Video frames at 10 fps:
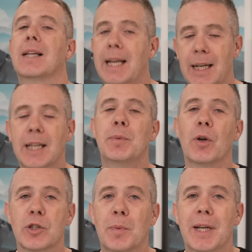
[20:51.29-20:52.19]
let's be
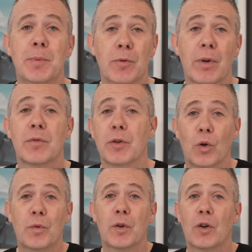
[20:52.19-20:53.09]
honest about it, it's been running for an
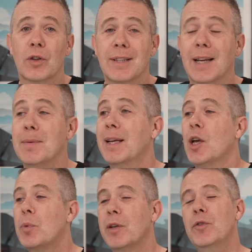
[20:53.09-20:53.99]
awful long time.
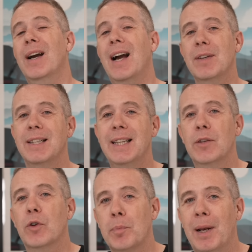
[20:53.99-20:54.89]
But if you have a need
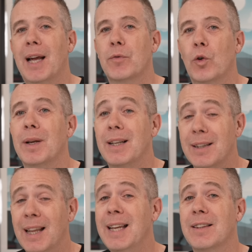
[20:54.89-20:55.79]
for a platform
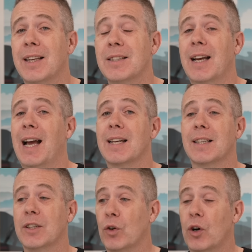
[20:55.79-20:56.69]
like this to handle
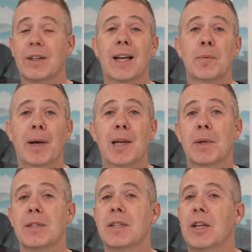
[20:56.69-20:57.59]
your online
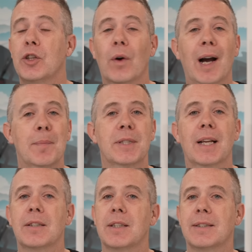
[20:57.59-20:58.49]
payments, your
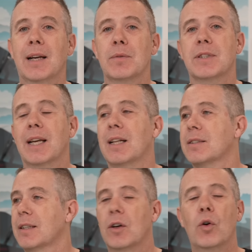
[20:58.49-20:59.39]
upsells, your downsells,
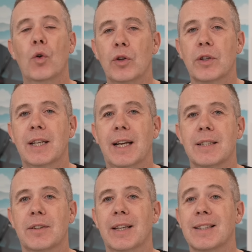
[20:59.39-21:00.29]
all those kinds
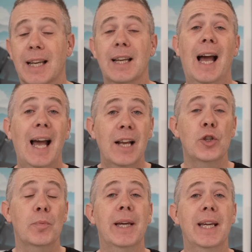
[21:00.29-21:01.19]
of things, and
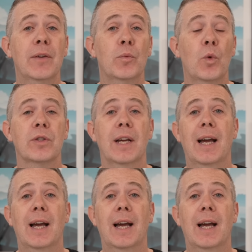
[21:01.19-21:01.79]
you may even want to